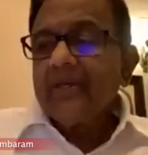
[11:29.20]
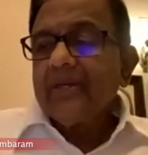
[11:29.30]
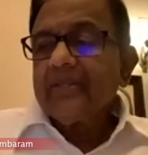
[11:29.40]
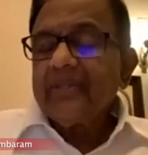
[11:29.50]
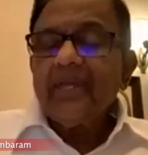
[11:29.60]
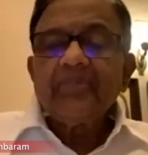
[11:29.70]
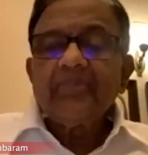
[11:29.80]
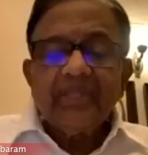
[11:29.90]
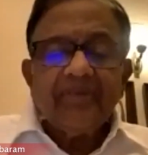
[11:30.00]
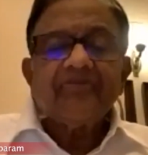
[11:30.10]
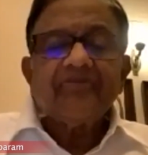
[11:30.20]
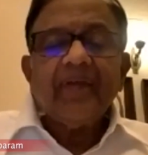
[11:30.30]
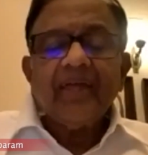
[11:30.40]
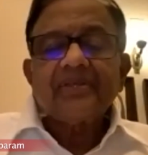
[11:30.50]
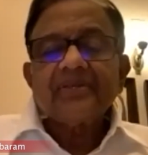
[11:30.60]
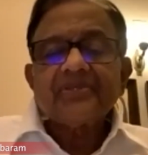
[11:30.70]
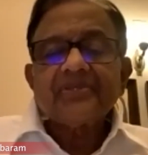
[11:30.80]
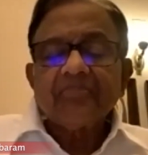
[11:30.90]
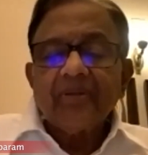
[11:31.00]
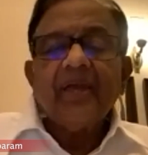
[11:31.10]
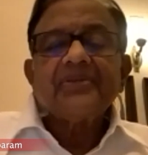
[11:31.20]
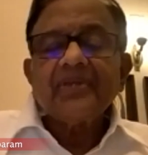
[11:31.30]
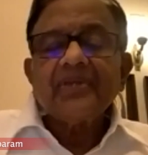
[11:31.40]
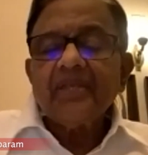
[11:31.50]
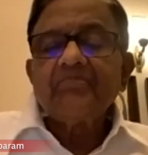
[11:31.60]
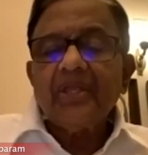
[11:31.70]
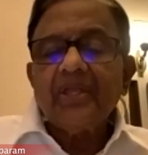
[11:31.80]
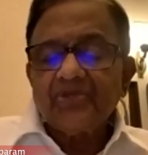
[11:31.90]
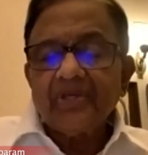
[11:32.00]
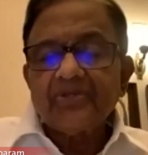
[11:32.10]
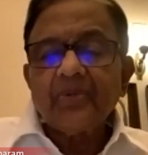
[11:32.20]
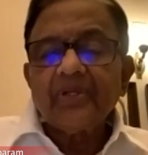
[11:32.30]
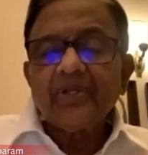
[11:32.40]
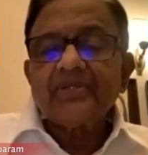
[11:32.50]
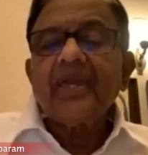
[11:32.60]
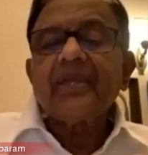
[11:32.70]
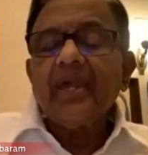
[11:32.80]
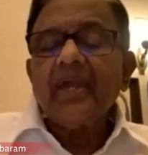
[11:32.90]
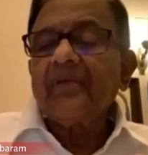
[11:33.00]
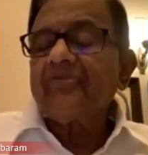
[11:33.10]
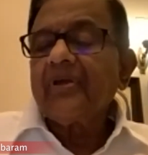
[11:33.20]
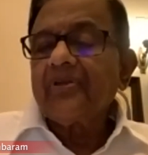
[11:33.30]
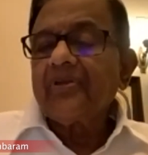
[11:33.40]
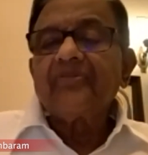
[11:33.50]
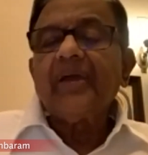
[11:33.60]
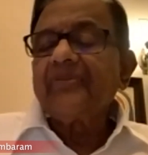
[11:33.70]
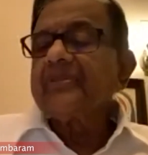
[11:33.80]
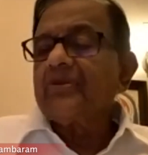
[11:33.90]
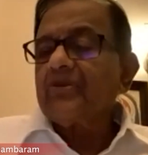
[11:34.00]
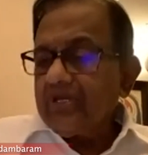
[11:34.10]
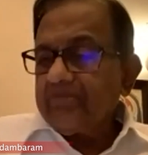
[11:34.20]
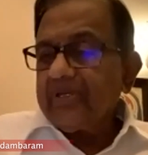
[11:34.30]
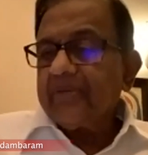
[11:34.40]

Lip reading: They believe that supply side measures will take care of reviving the economy.